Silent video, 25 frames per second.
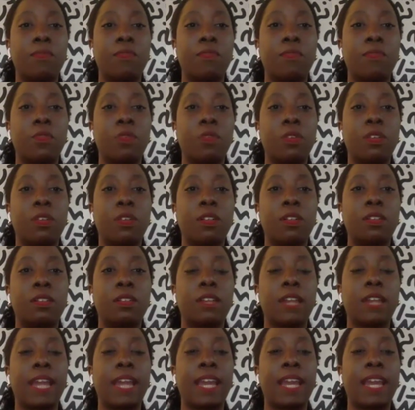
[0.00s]
for
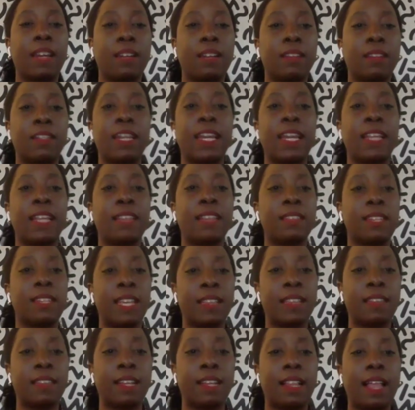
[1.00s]
air
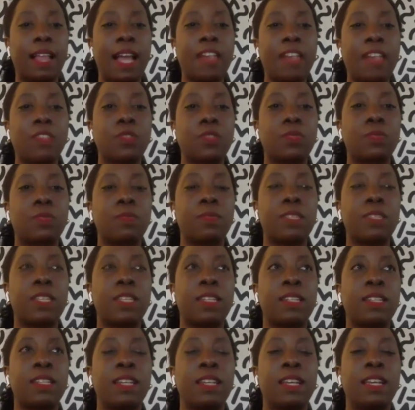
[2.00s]
in the classrooms,
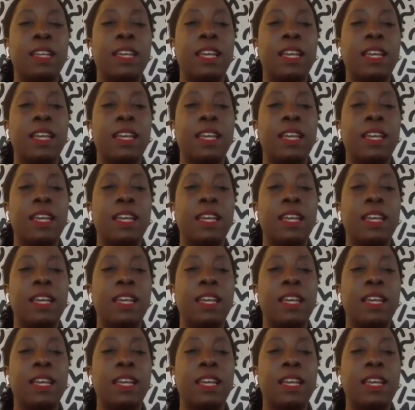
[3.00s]
and